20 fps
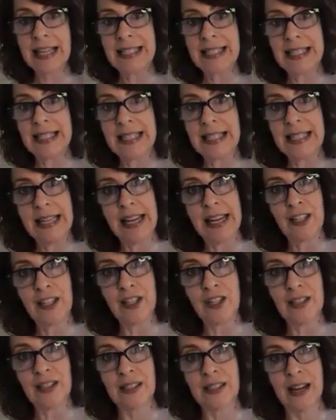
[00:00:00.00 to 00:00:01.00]

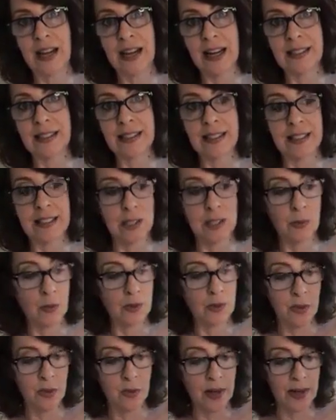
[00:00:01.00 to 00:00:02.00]
IDH Designs, to see
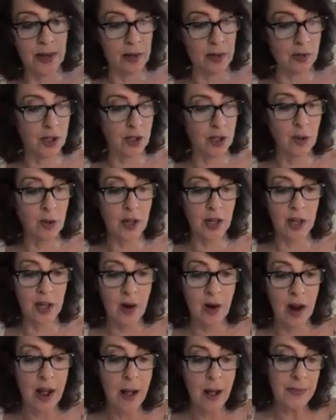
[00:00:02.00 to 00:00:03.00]
what we're doing at our
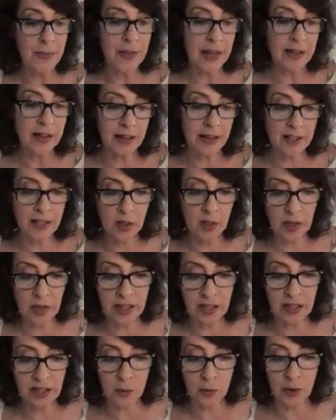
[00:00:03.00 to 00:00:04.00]
studio. And next
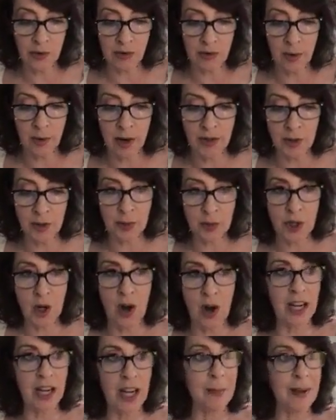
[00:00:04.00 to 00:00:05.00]
week, I just want to remind you, we're
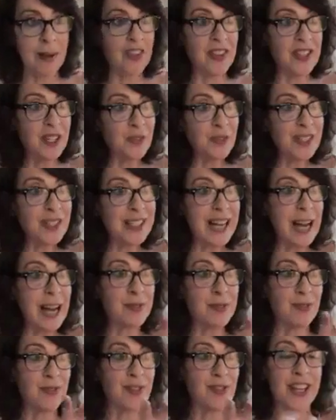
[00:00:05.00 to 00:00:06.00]
talking about the different
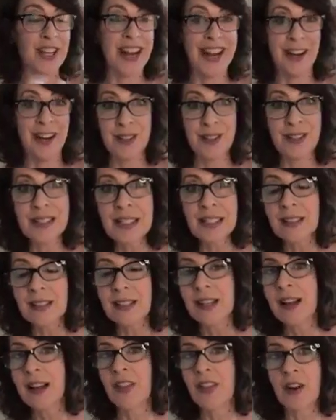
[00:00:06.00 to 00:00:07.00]
types of
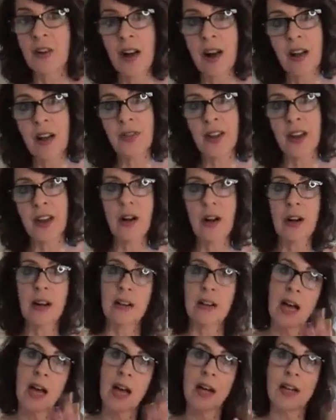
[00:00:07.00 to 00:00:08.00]
chairs that are out
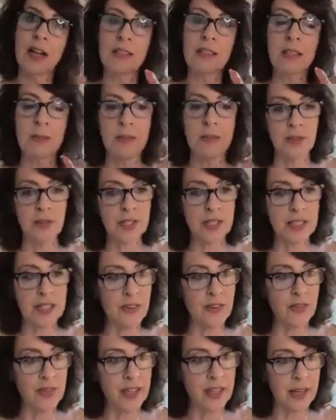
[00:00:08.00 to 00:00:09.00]
there and how to use them in your
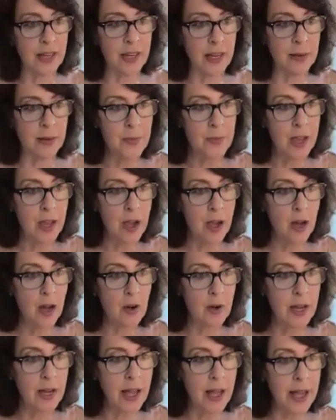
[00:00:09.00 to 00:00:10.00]
design thinking.
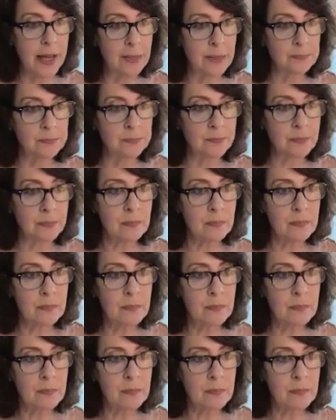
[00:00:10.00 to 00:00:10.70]
Okay,